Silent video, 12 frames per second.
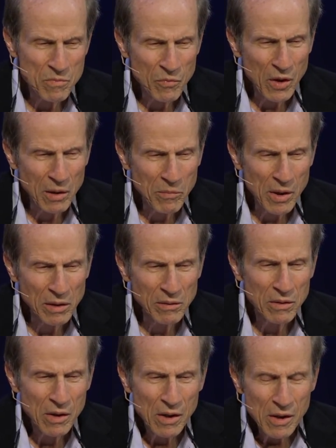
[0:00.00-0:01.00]
they met
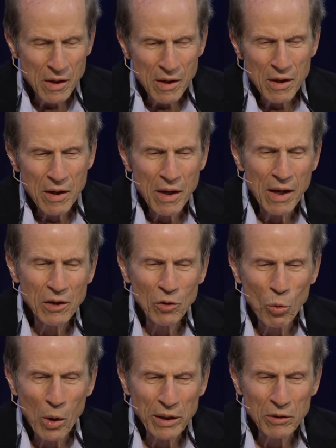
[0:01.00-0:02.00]
at a
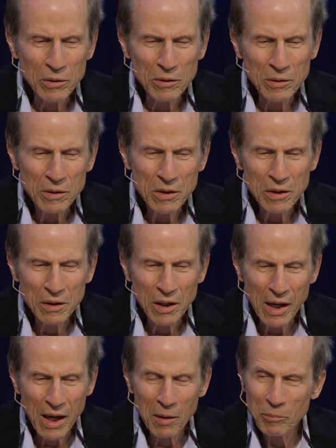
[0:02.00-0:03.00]
Quaker
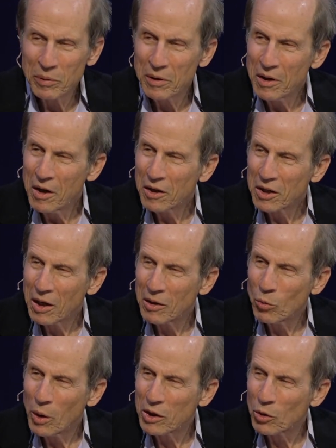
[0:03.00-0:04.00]
camp,
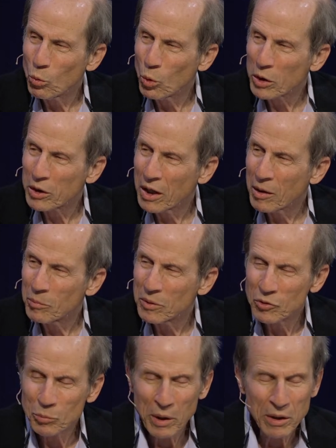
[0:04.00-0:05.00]
Quaker work camp in
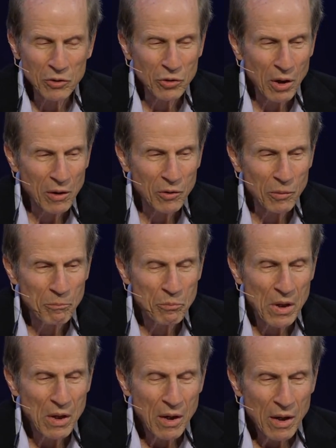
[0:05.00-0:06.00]
Spanish Harlem,
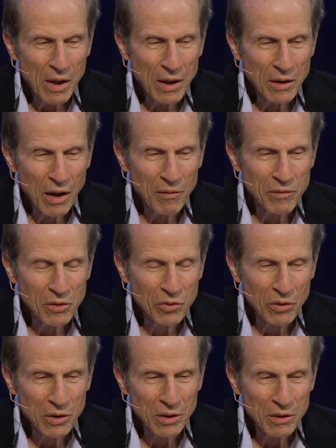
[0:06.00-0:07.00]
and
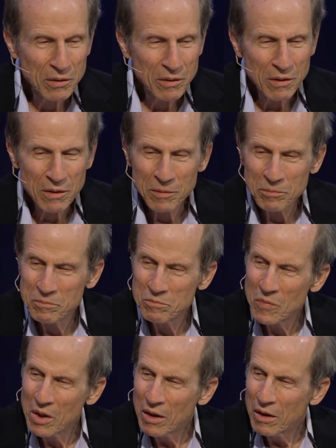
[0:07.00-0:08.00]
obviously
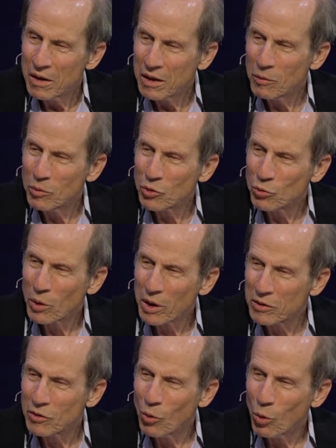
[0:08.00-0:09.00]
he was
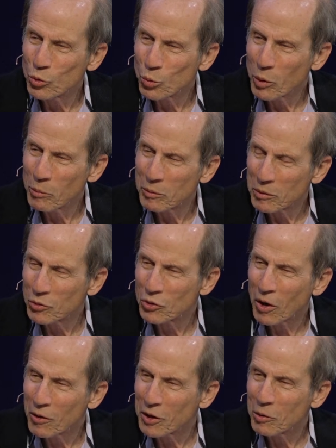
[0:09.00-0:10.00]
attracted to older women because
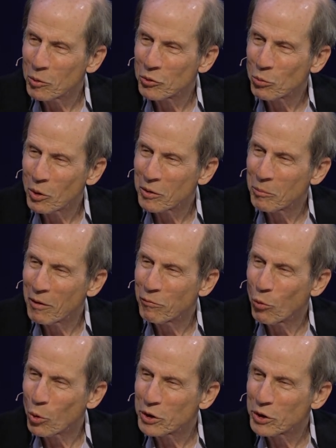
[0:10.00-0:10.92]
Arlie was, what, four